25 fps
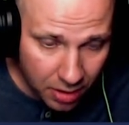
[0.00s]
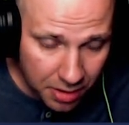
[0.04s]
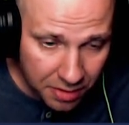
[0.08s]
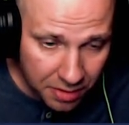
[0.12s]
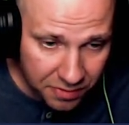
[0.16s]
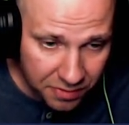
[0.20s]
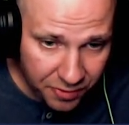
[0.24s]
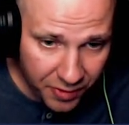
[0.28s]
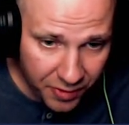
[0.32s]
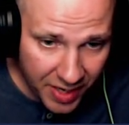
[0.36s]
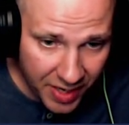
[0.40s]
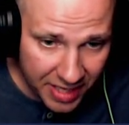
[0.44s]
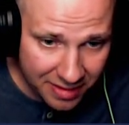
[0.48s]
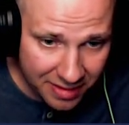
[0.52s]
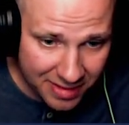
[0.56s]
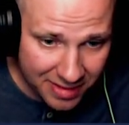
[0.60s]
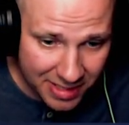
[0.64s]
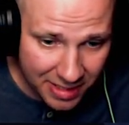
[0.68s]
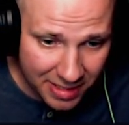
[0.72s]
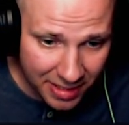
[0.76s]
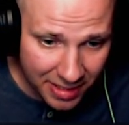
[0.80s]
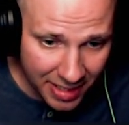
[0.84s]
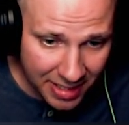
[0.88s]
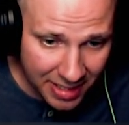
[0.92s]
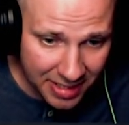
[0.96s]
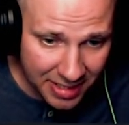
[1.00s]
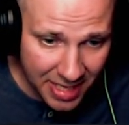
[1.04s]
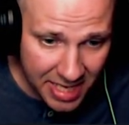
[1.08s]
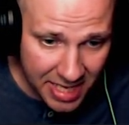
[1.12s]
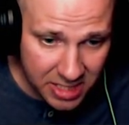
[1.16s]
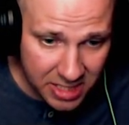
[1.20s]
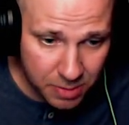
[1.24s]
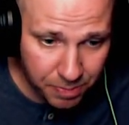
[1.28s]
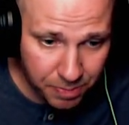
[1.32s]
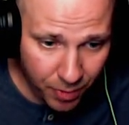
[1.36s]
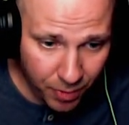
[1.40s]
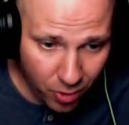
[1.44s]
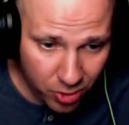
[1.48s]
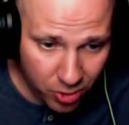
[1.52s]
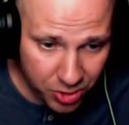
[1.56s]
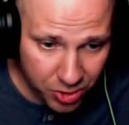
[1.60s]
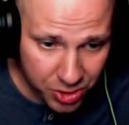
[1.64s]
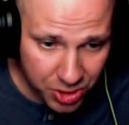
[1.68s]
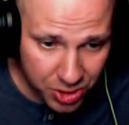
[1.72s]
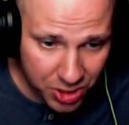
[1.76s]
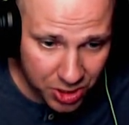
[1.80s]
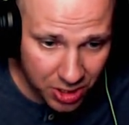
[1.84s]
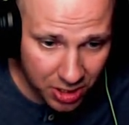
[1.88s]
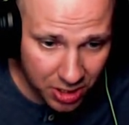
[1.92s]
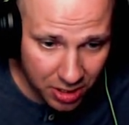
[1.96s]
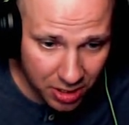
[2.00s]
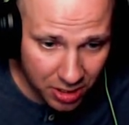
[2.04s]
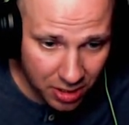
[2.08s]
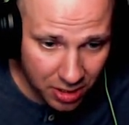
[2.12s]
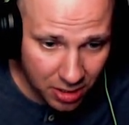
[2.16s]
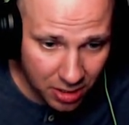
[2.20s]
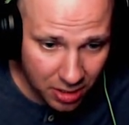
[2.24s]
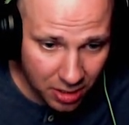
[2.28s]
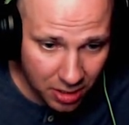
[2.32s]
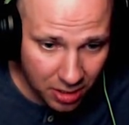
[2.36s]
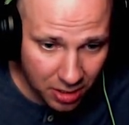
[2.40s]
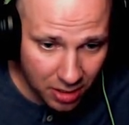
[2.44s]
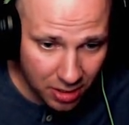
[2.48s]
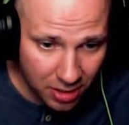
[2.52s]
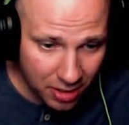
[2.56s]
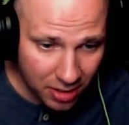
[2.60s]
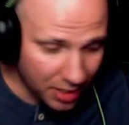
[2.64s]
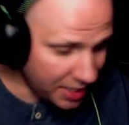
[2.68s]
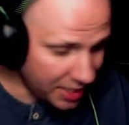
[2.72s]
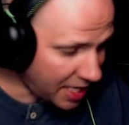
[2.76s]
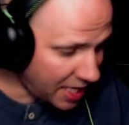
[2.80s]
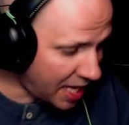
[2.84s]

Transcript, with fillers: Fred, in this box! Yeah!